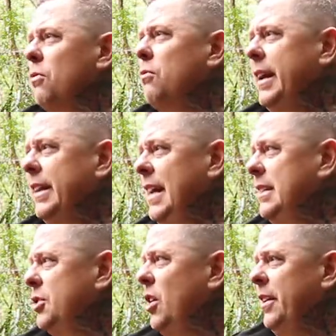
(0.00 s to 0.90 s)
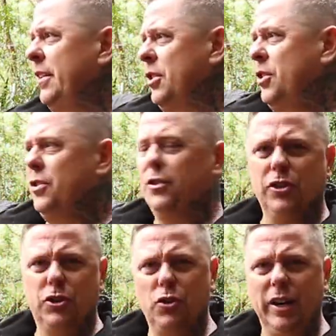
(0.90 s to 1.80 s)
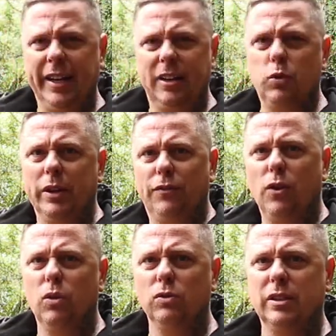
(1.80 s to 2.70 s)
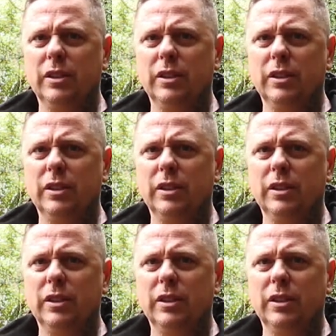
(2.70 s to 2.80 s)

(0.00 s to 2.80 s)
running that side of the creek, Twin Falls.